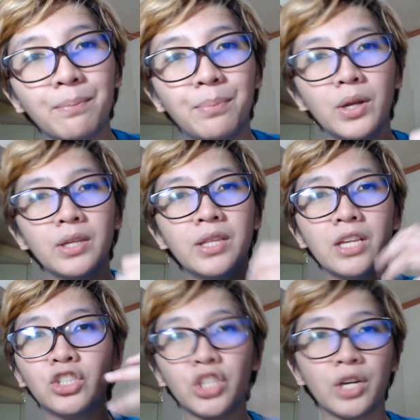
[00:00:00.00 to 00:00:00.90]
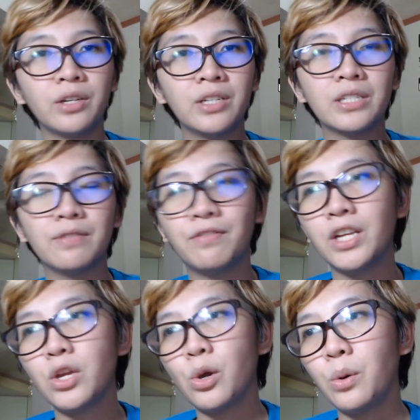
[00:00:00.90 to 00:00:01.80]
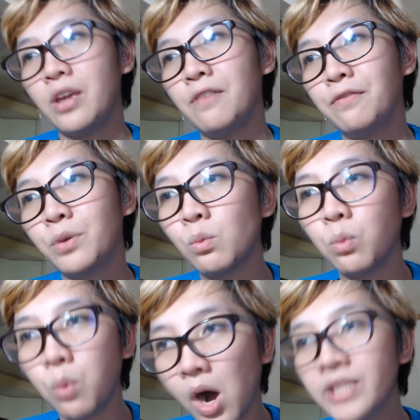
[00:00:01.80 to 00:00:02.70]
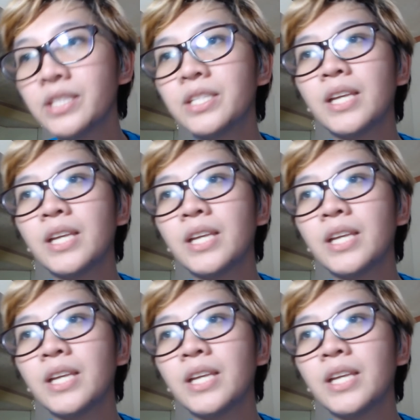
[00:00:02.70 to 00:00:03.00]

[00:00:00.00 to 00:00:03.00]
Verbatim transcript: button and share this video if you want.